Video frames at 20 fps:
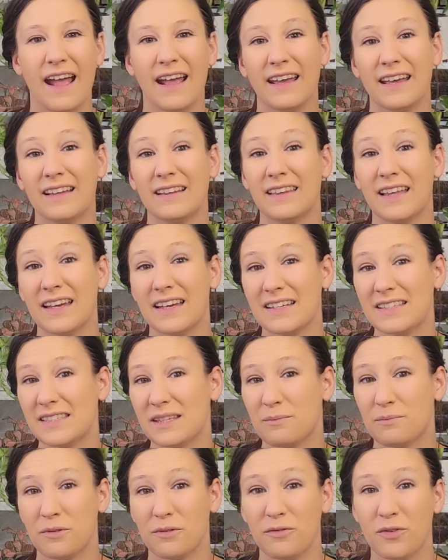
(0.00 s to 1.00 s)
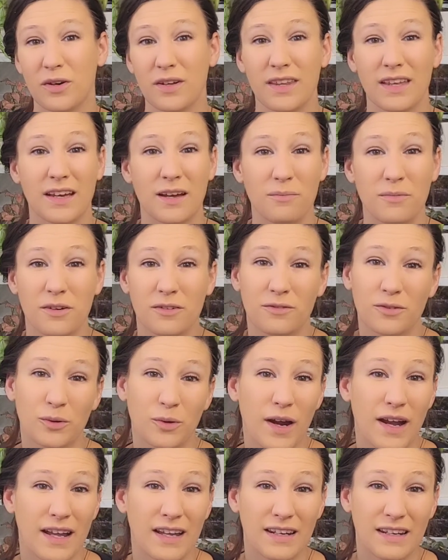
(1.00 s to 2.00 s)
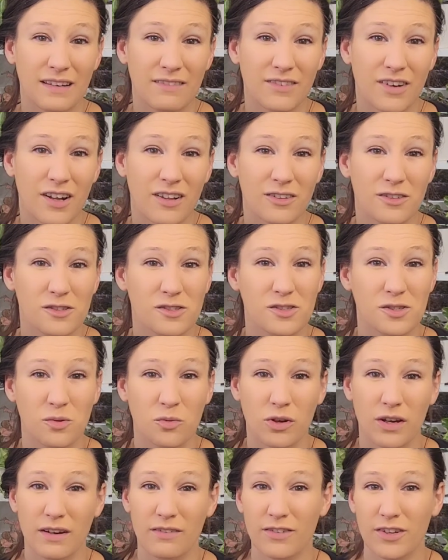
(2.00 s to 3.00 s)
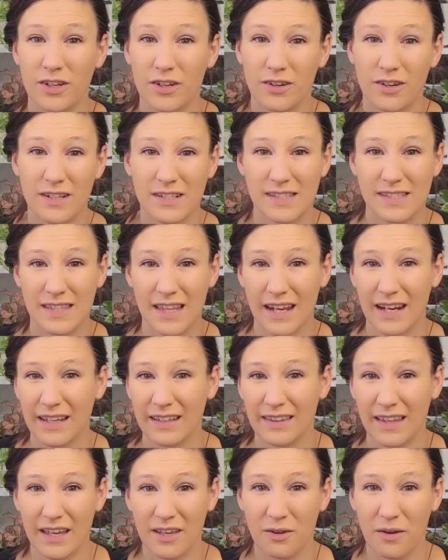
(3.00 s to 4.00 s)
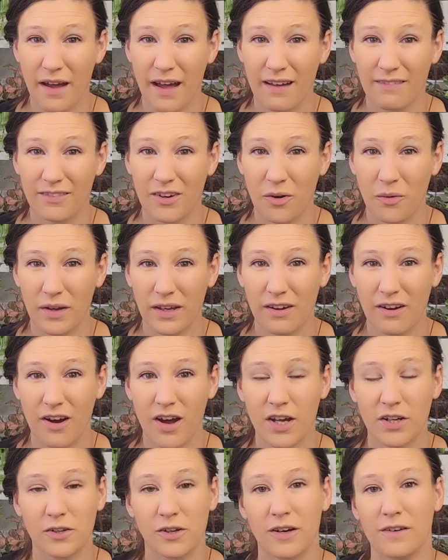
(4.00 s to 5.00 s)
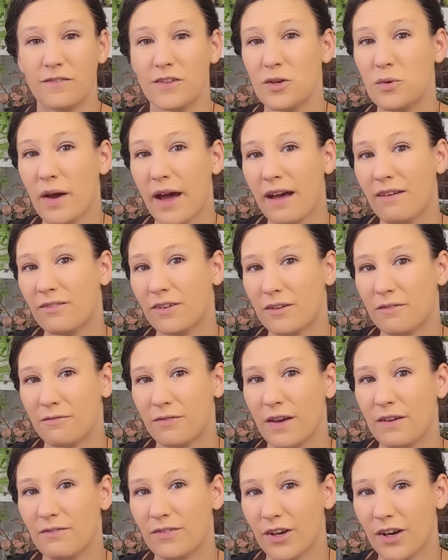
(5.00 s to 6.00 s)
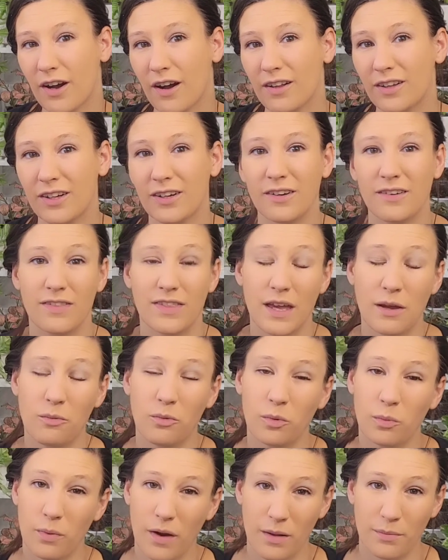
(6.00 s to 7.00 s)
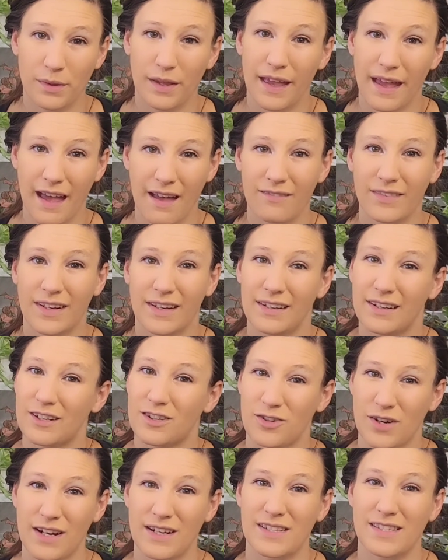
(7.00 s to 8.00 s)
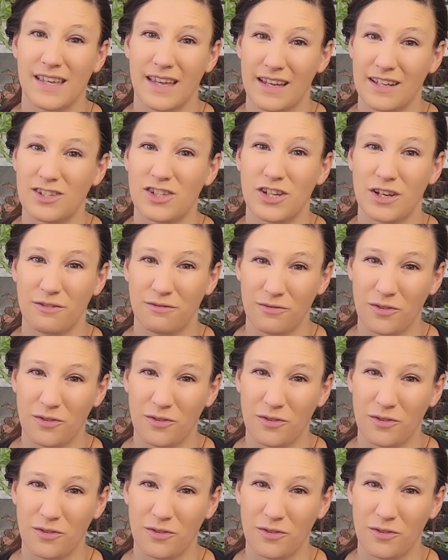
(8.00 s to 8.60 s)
And like I said before, they come in a variety of colors, so whatever your aesthetic that you have going on, or if you have a favorite color, they will probably have it in a Tradescantia